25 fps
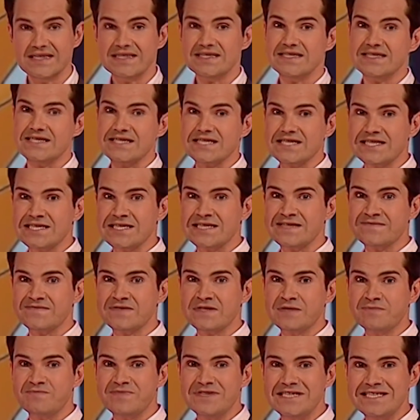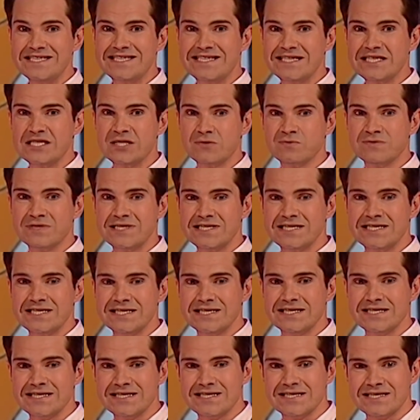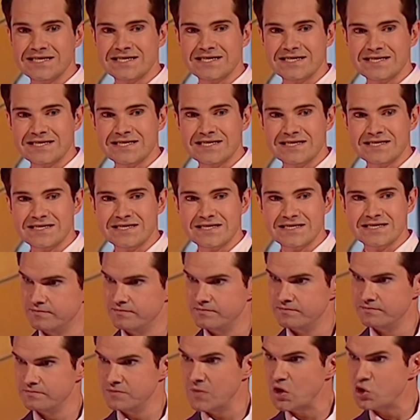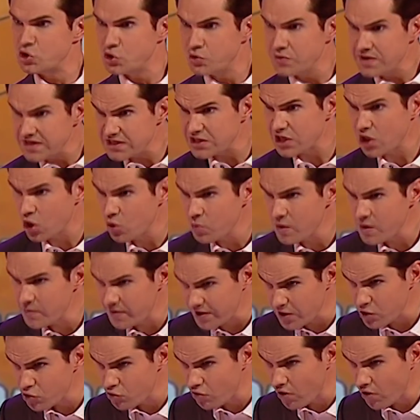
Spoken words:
Doesn't have to be this way. Do you need to go wee-wee? You